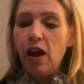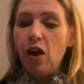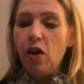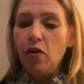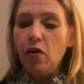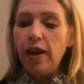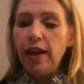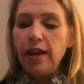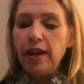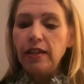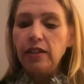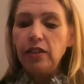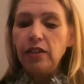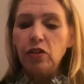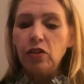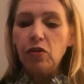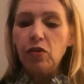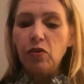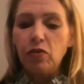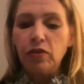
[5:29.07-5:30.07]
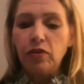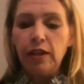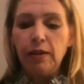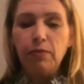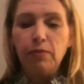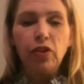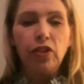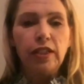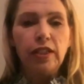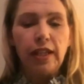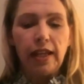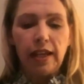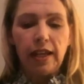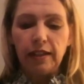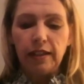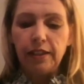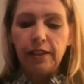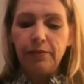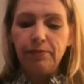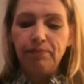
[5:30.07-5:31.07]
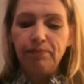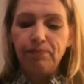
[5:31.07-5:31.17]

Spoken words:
Okay, so number 6.